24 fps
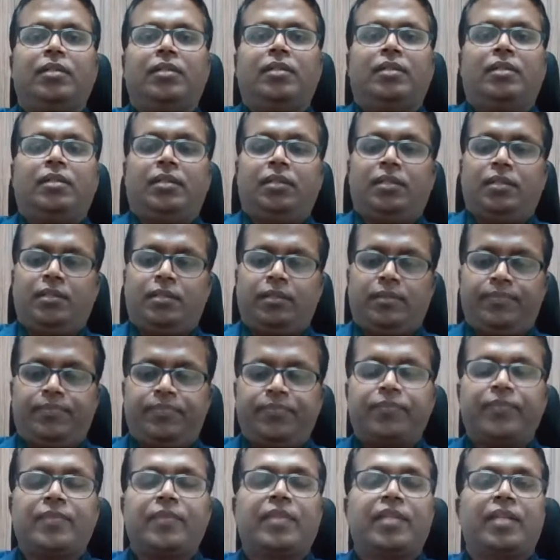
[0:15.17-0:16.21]
Uh,
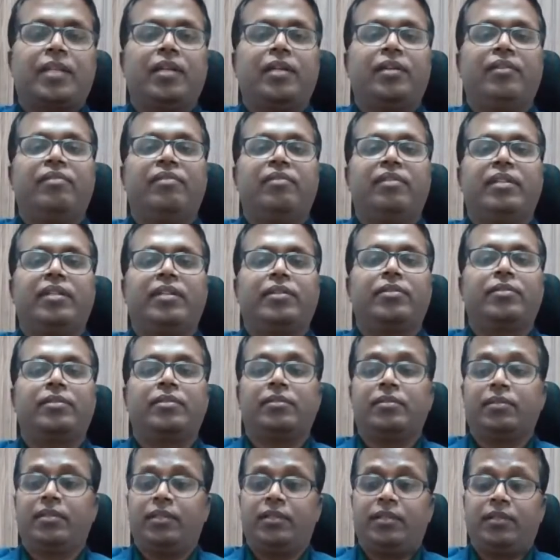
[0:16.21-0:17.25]
a very
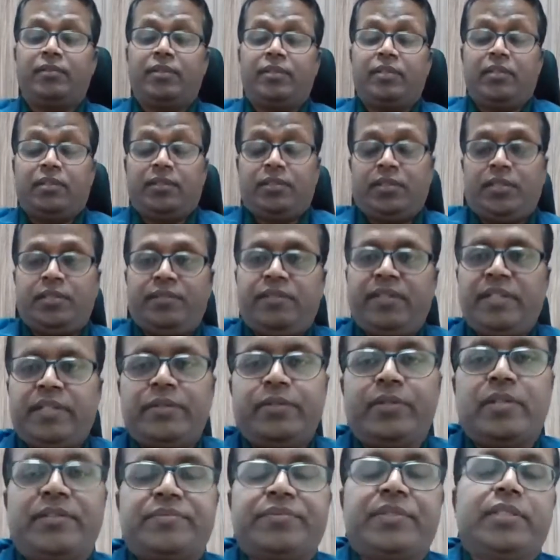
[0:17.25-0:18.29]
good
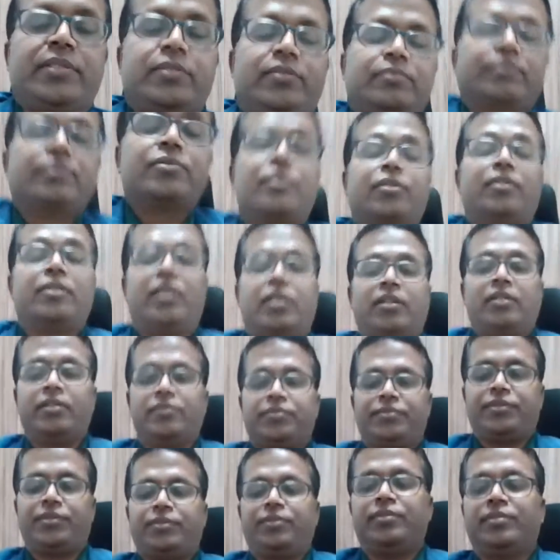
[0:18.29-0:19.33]
afternoon to all of
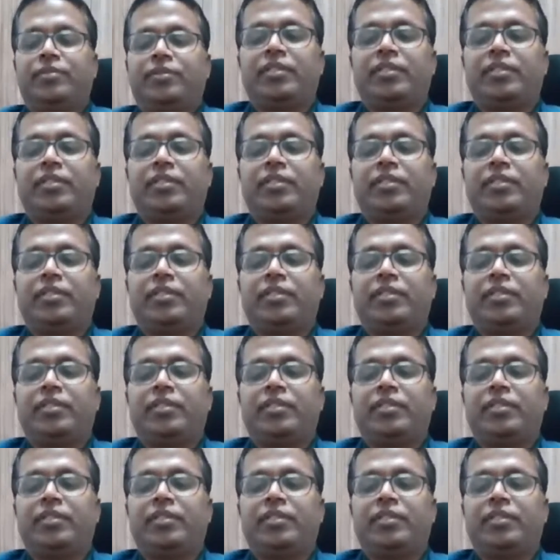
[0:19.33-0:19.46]
you.